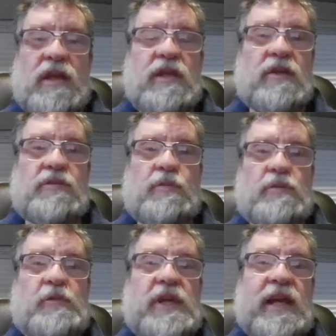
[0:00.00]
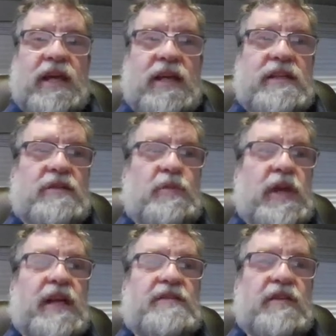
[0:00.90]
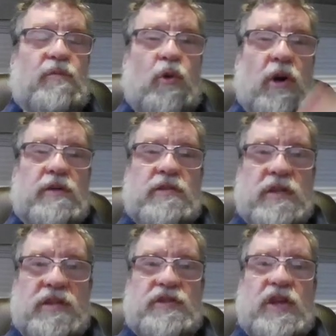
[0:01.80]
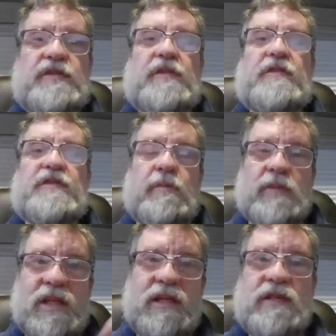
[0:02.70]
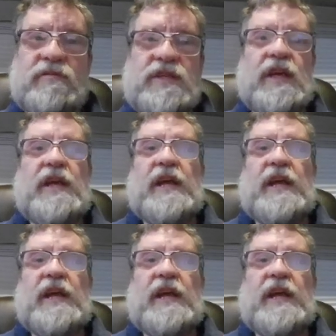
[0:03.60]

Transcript: because what we had is we had some water ingested, some leaves,